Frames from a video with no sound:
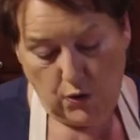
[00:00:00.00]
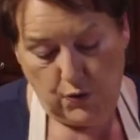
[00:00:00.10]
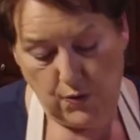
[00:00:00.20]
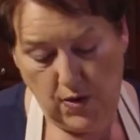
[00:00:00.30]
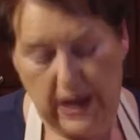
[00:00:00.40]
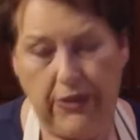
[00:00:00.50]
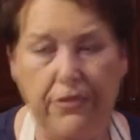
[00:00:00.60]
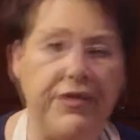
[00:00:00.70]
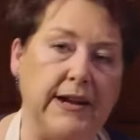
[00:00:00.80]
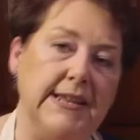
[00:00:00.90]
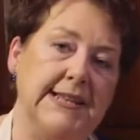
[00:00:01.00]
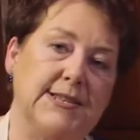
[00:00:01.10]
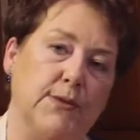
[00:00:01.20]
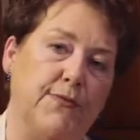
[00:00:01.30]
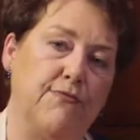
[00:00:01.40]
to a
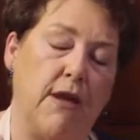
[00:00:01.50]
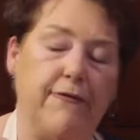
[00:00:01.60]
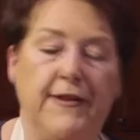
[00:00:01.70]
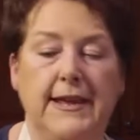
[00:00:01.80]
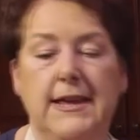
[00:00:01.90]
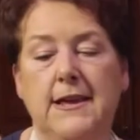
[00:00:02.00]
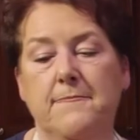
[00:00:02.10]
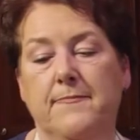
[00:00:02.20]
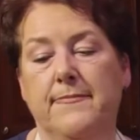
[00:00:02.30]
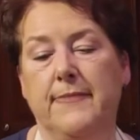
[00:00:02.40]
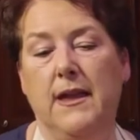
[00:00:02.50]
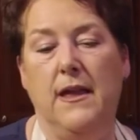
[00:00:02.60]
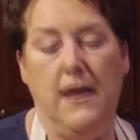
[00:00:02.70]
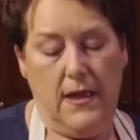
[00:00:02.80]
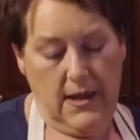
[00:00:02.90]
thickness of roughly
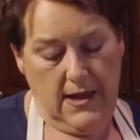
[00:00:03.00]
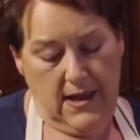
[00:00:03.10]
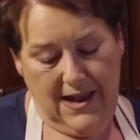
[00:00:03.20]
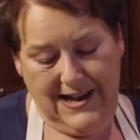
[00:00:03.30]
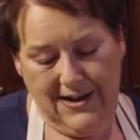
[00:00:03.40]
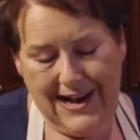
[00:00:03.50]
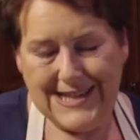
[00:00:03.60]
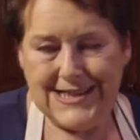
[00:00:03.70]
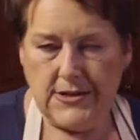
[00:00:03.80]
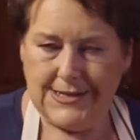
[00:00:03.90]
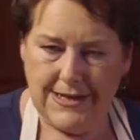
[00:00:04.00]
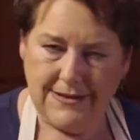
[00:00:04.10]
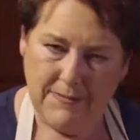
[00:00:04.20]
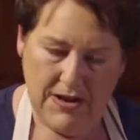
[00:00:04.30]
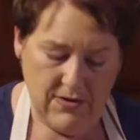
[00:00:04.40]
a little less than a
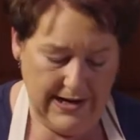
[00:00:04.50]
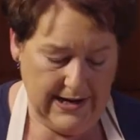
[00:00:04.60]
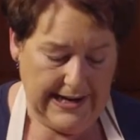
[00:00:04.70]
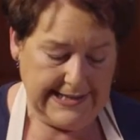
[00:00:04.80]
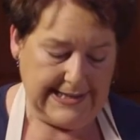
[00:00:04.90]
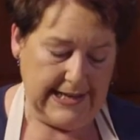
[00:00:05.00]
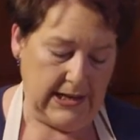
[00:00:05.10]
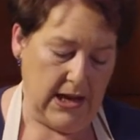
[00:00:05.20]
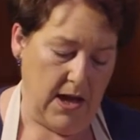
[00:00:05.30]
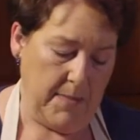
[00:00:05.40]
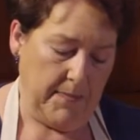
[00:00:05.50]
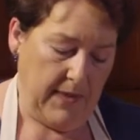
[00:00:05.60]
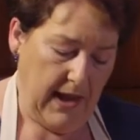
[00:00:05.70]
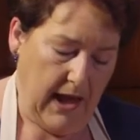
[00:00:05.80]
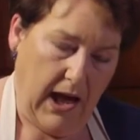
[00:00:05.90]
centimeter, a little less than
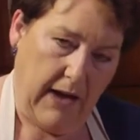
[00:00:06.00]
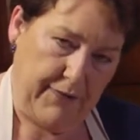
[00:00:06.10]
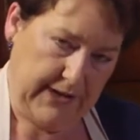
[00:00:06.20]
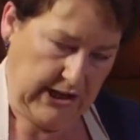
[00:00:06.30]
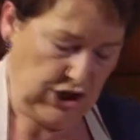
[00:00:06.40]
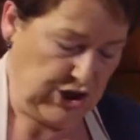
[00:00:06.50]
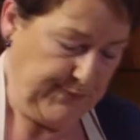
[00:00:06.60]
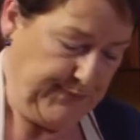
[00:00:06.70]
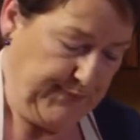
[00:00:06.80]
half an inch.